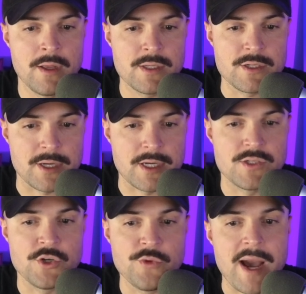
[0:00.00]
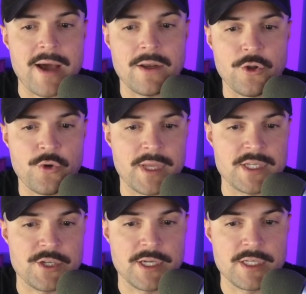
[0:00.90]
So I'm going to zoom out a little bit
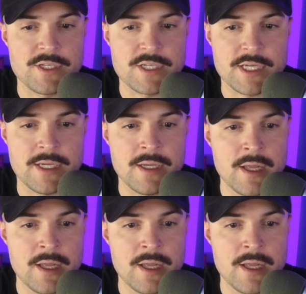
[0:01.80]
so you can see,